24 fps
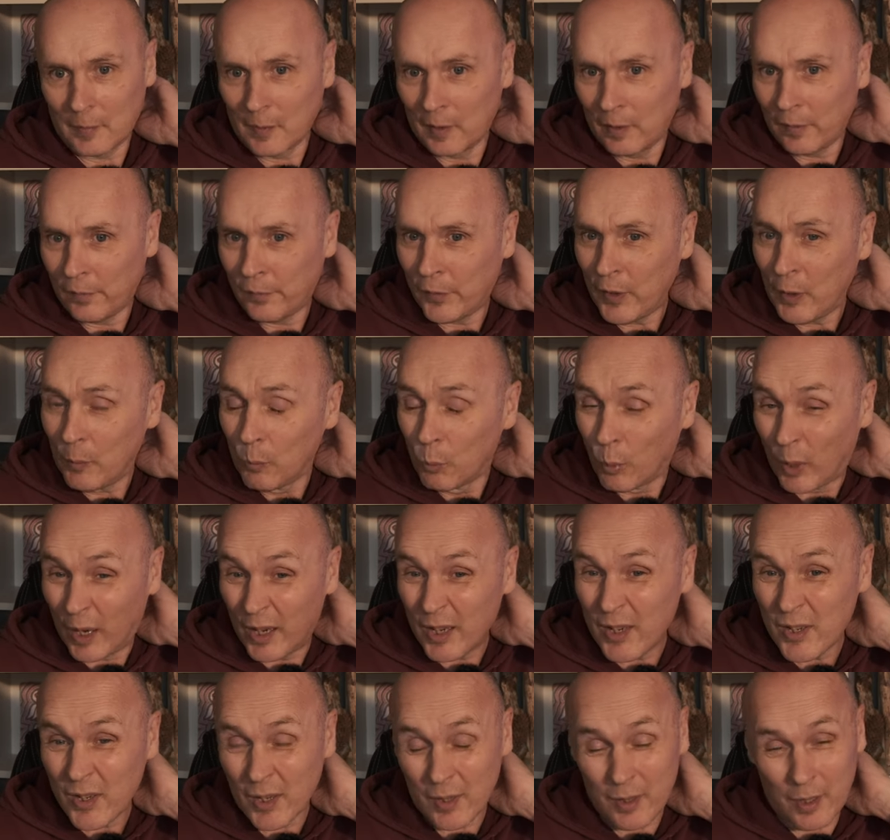
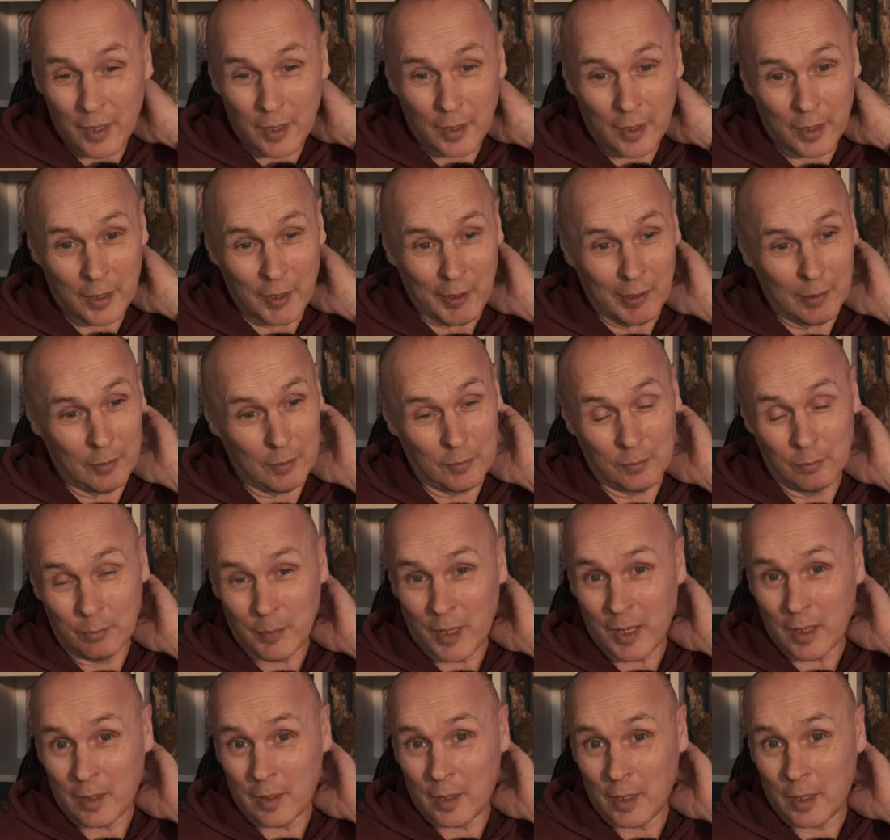Film-wise, I think I can
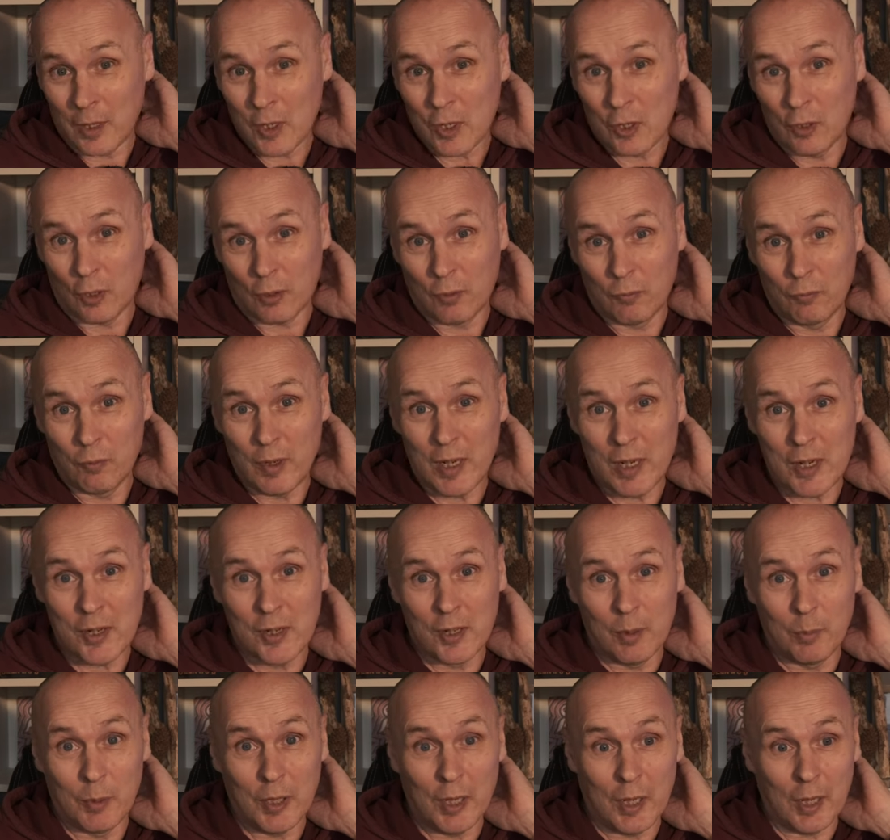make things look
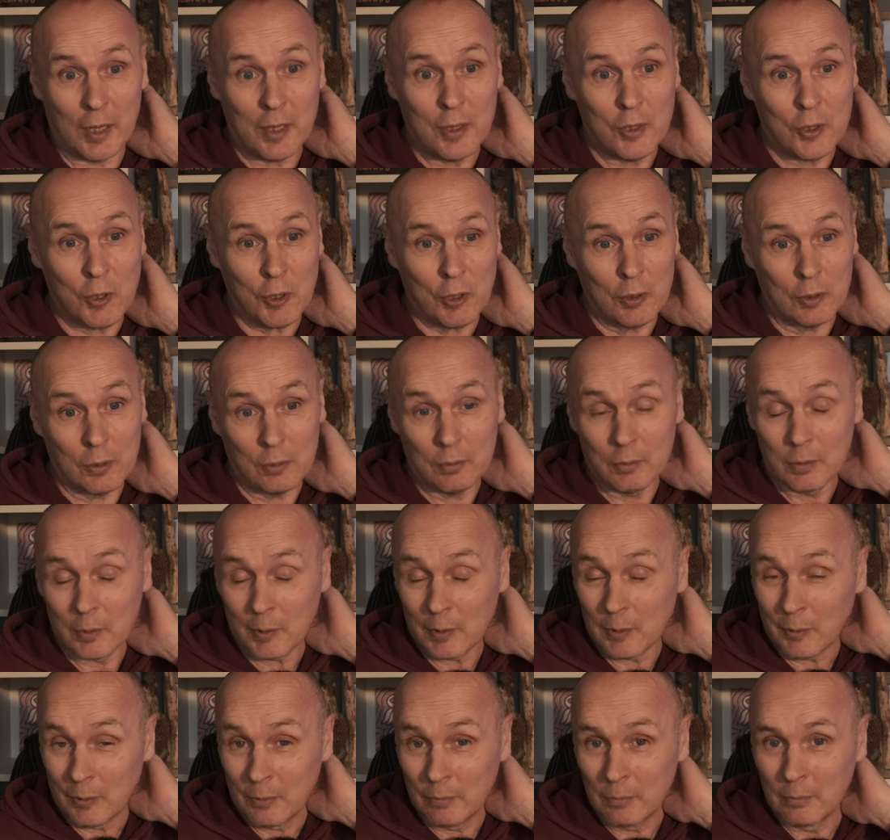reasonably nice, you
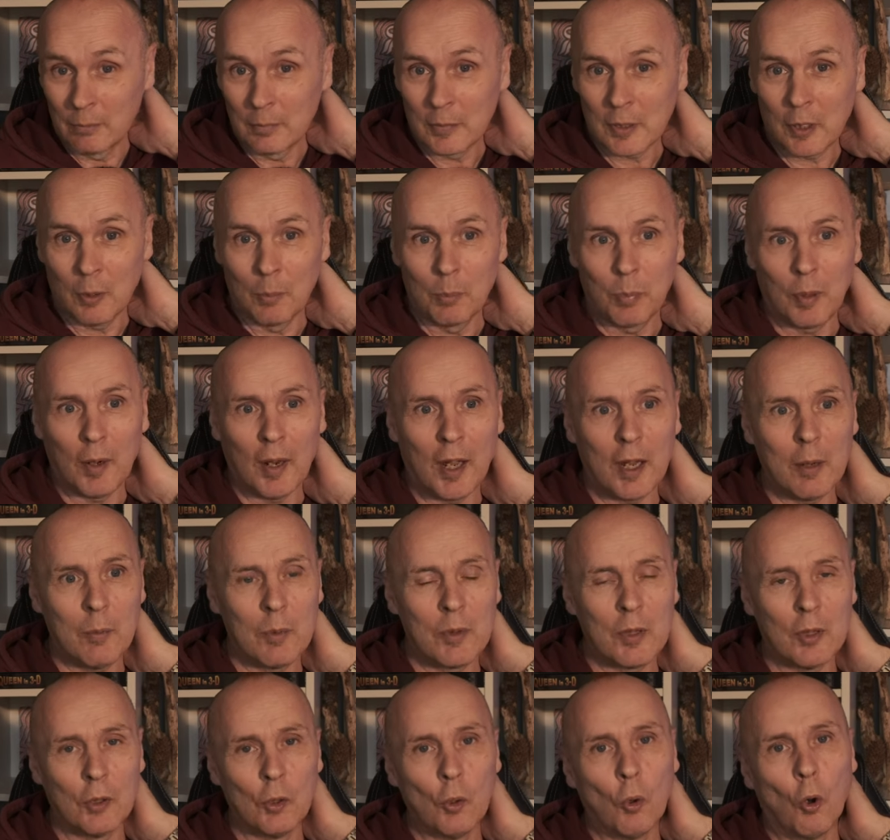know, comply
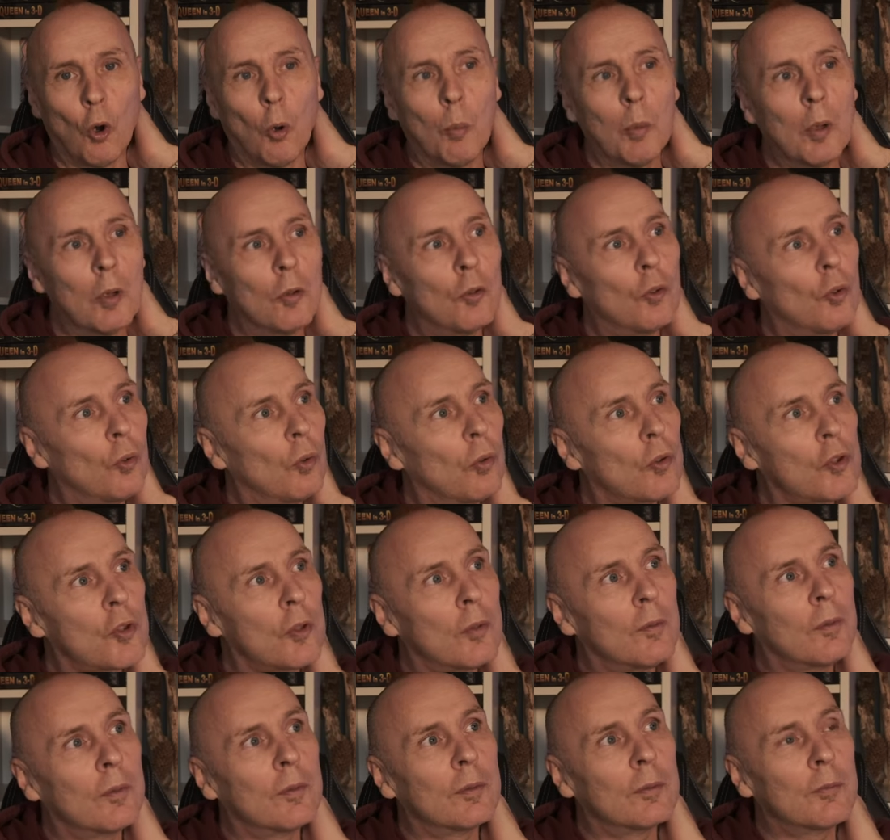with the normal rules
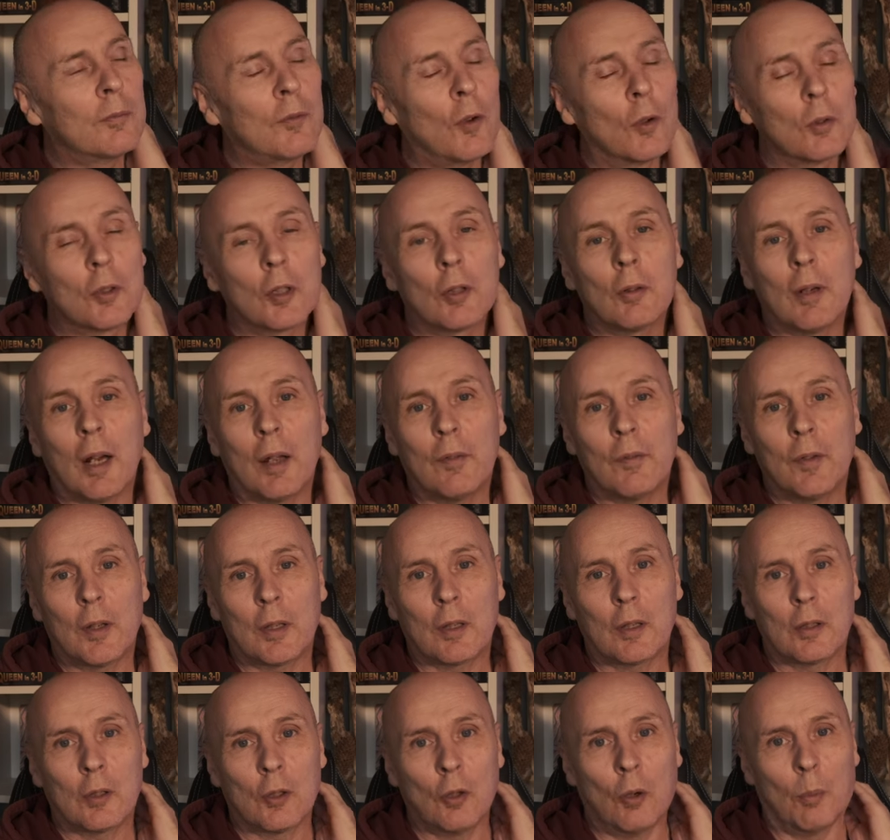of
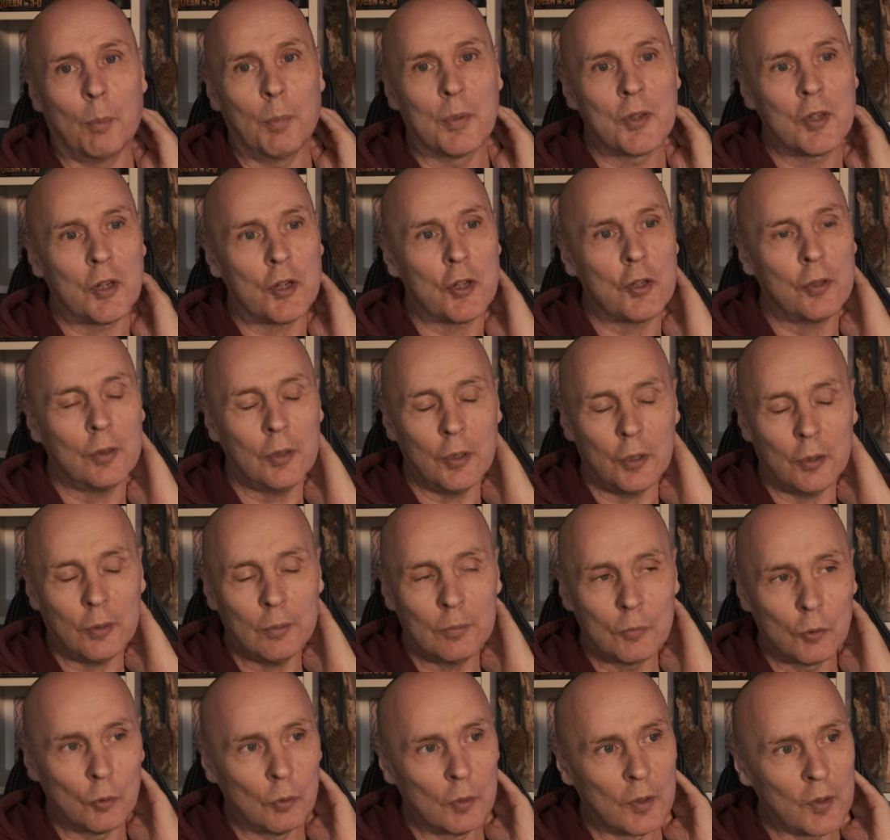photographic composition, you know,
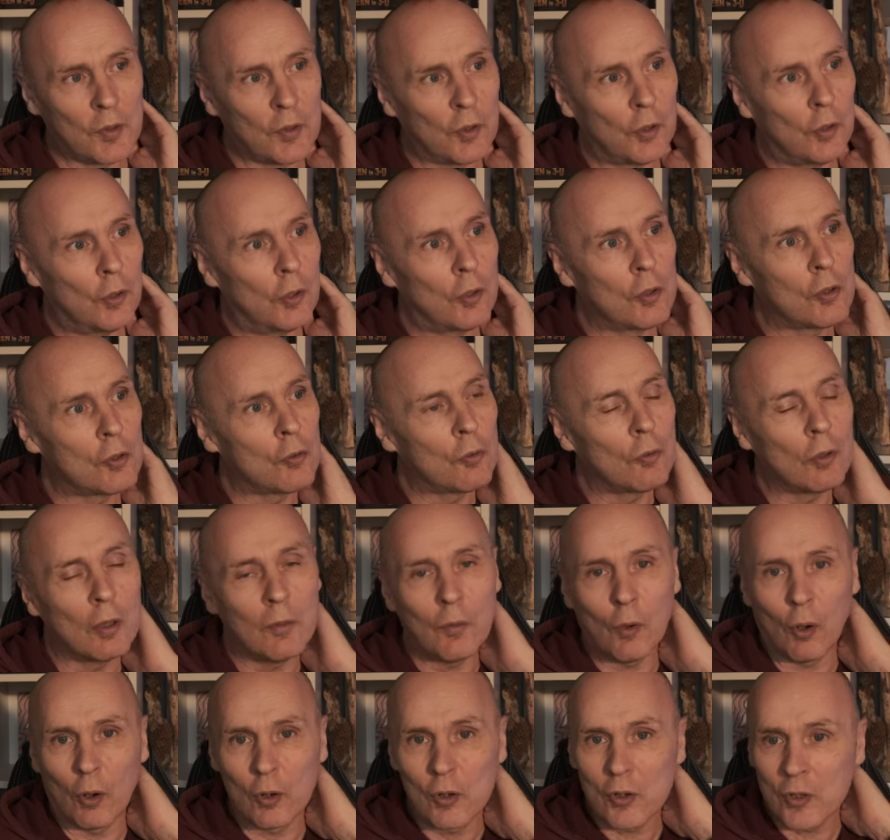rule of thirds, rule
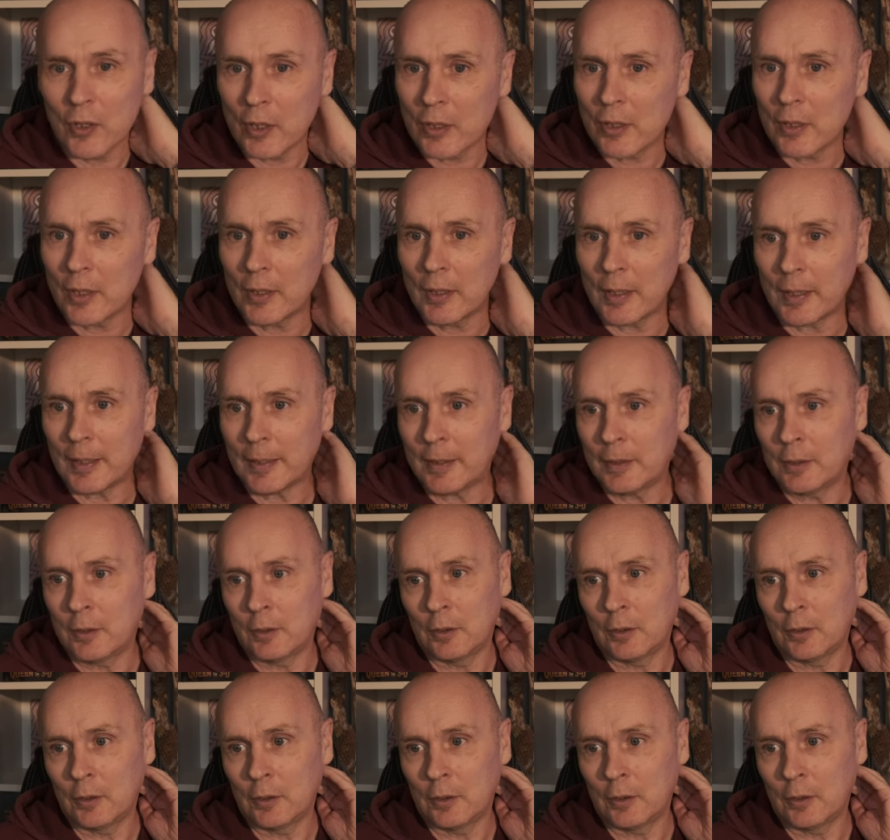of odds, things like that.